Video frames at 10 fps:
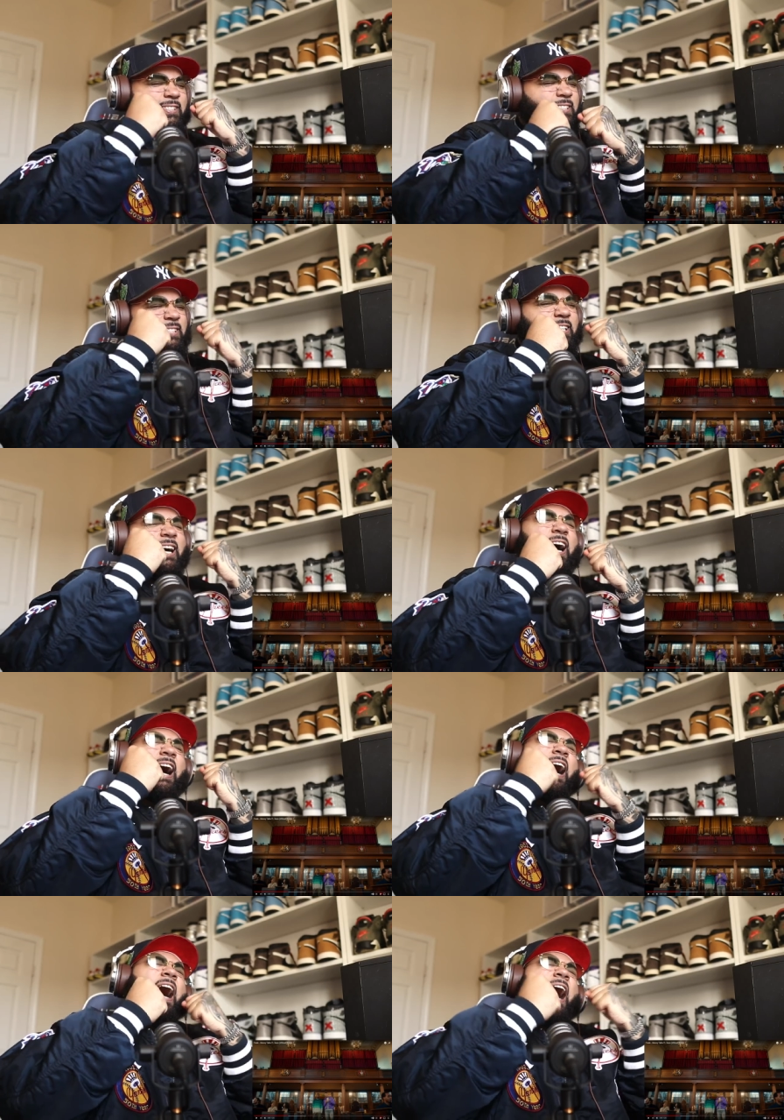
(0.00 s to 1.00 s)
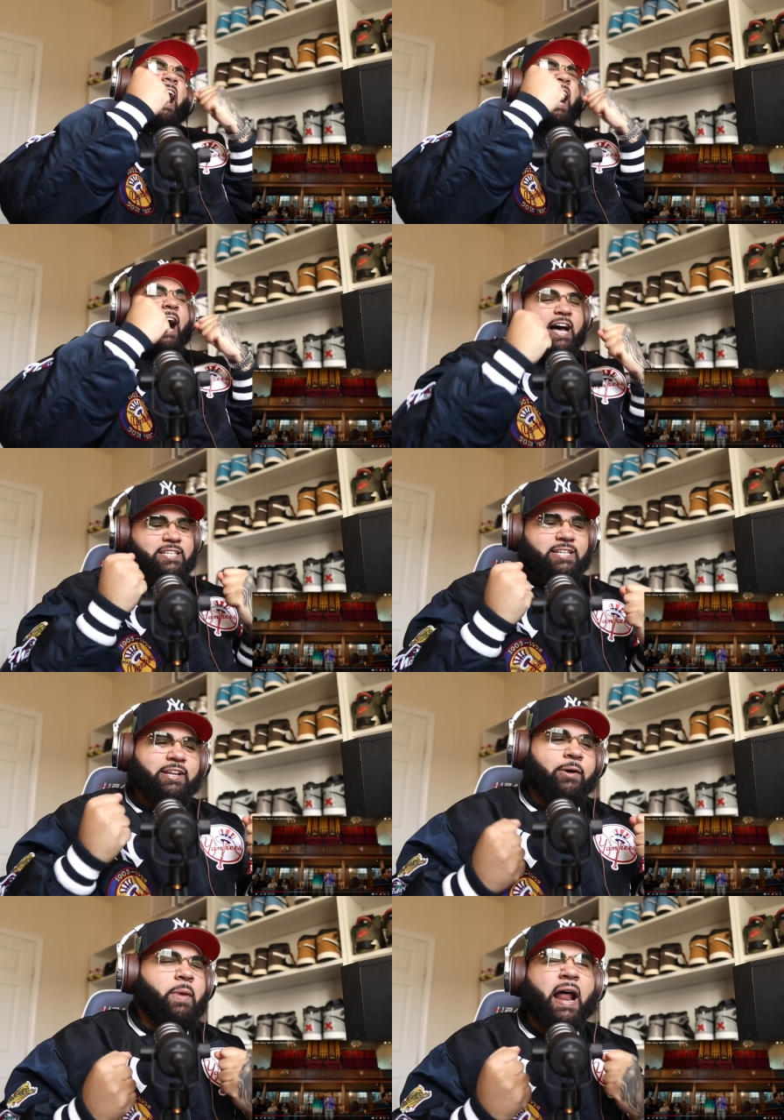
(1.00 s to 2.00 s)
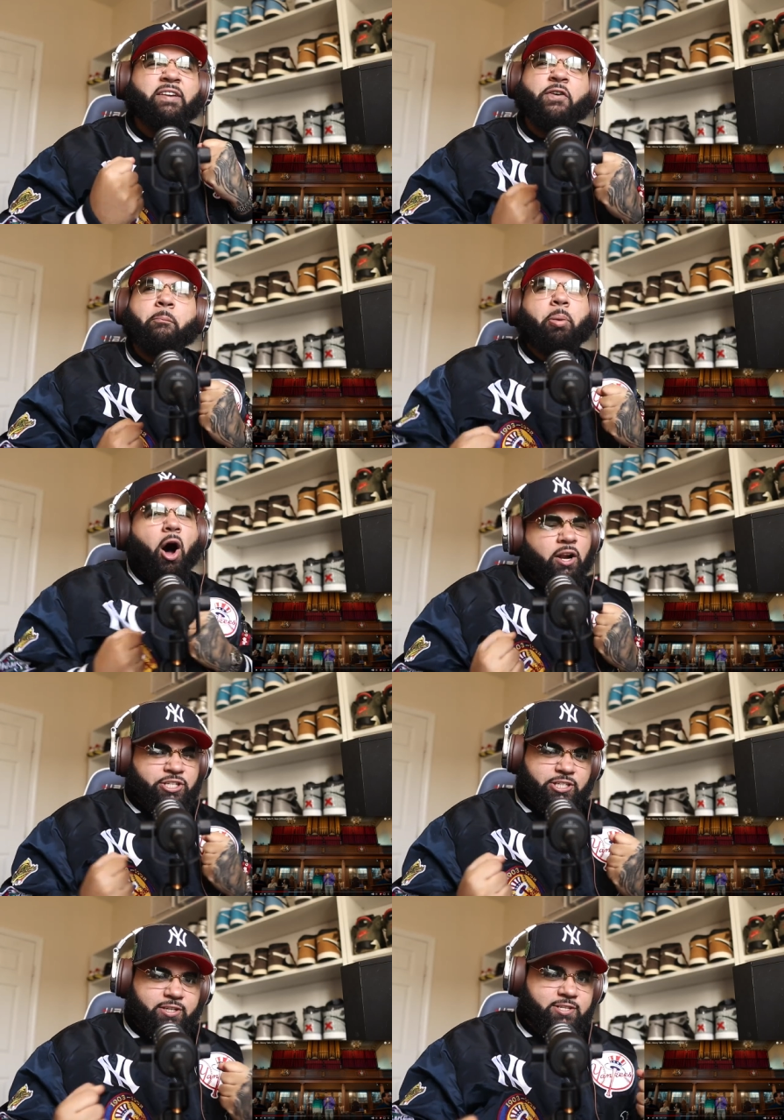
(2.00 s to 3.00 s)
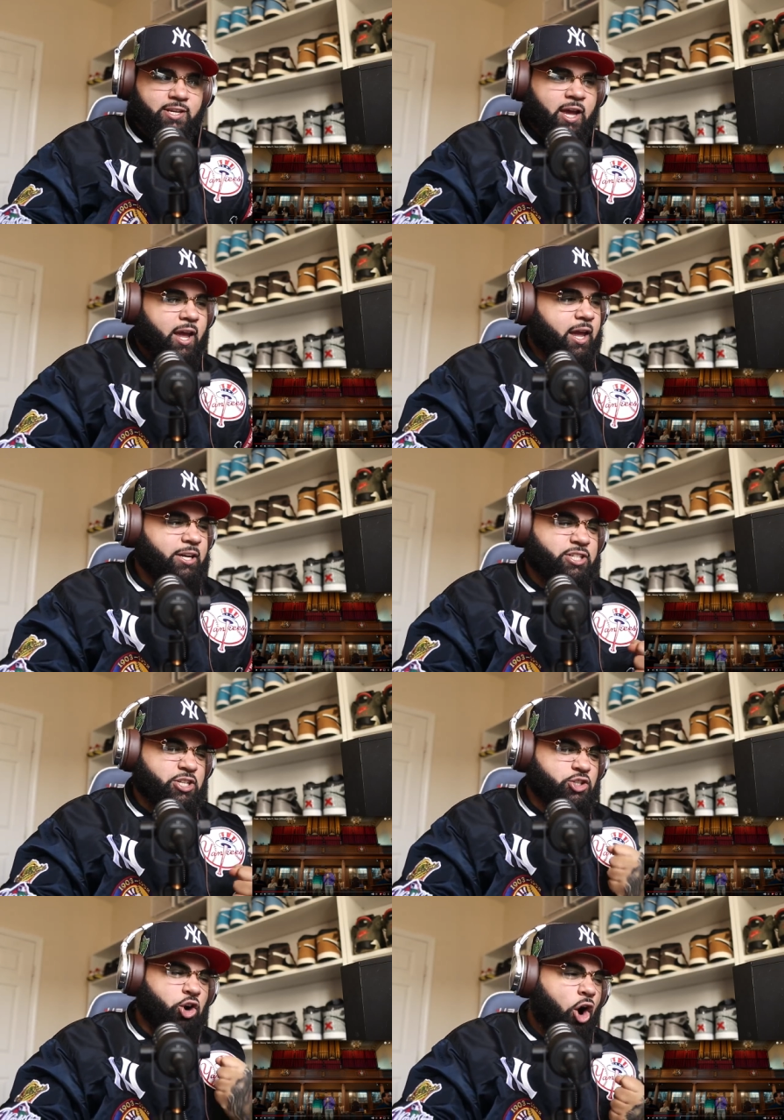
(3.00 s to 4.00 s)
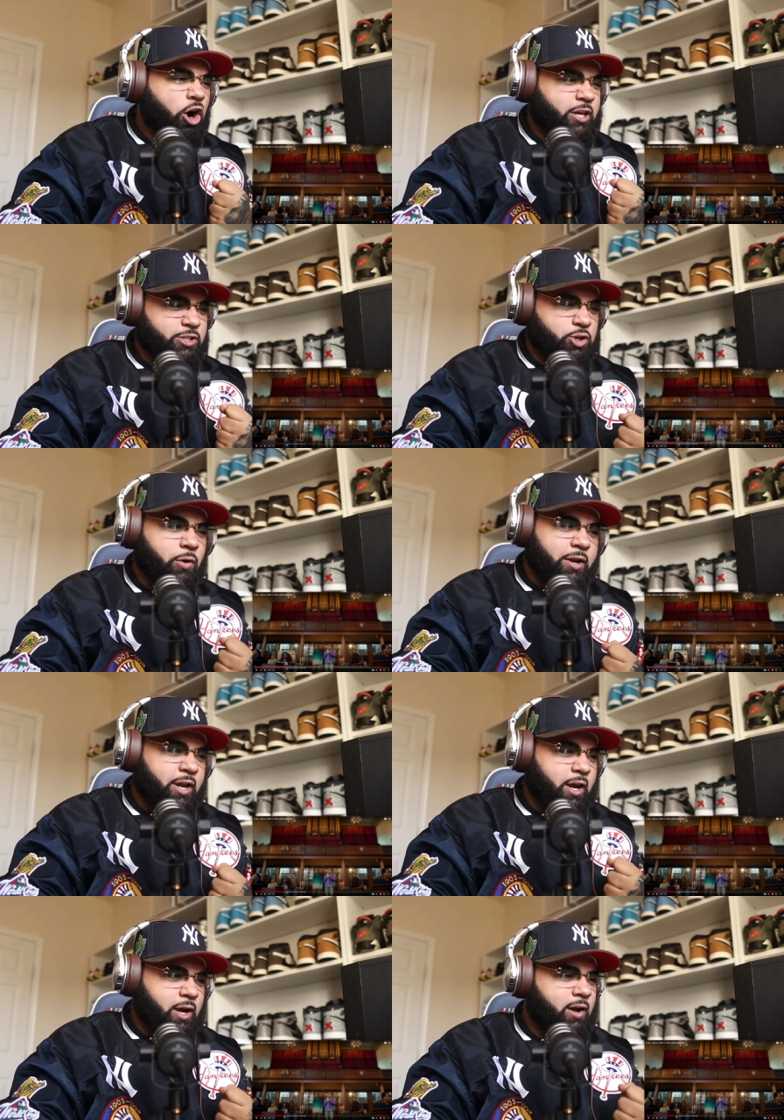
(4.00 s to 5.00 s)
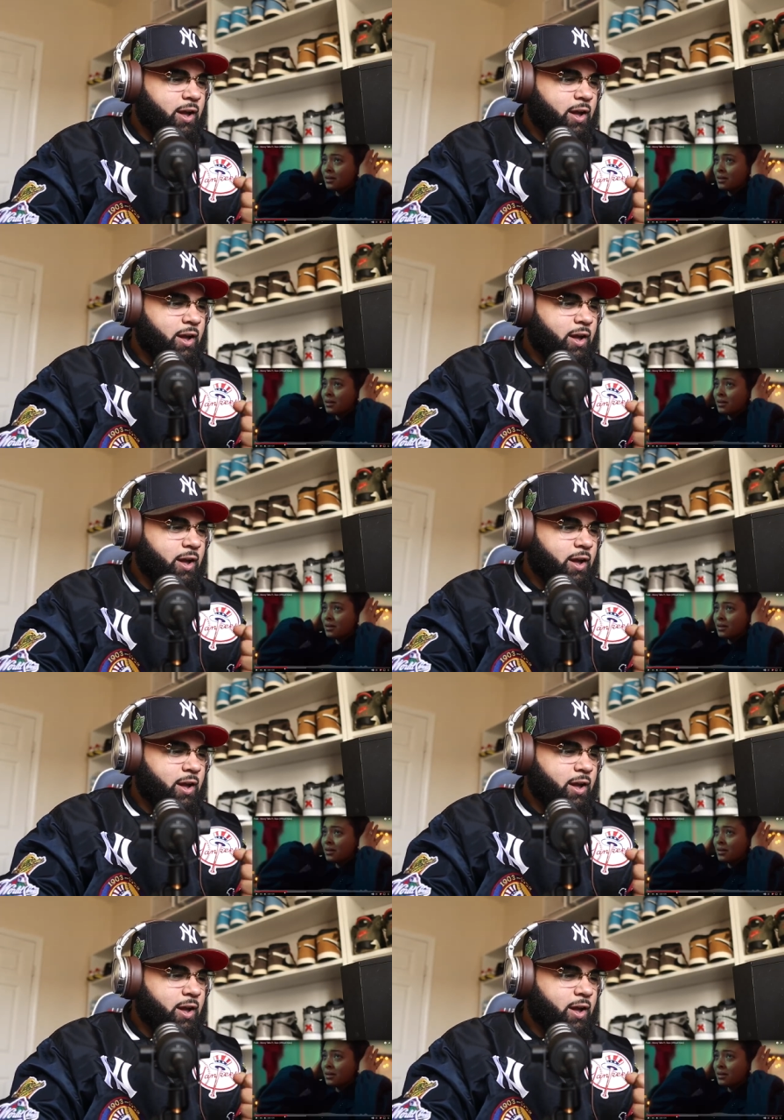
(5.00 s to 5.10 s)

Ah, see them not even punches. He just talking to a nigga.